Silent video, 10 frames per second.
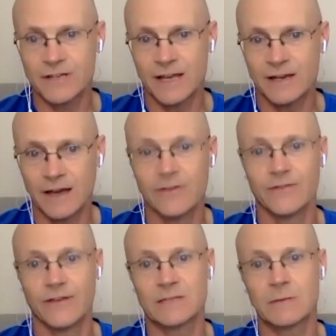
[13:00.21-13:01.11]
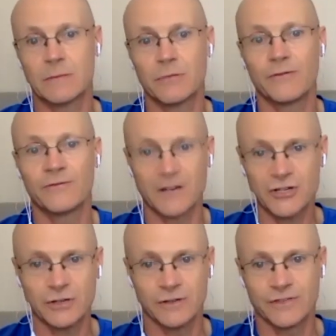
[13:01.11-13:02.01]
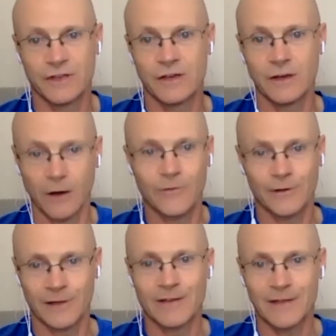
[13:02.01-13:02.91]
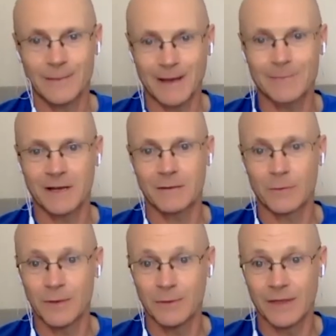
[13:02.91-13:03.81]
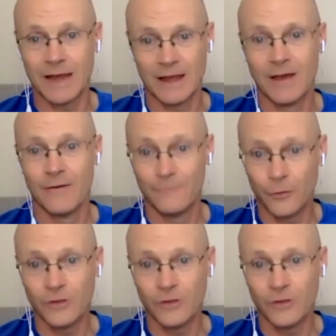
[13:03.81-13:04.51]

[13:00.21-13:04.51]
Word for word: of investment professionals over your lifetime. Like I'm talking about people that full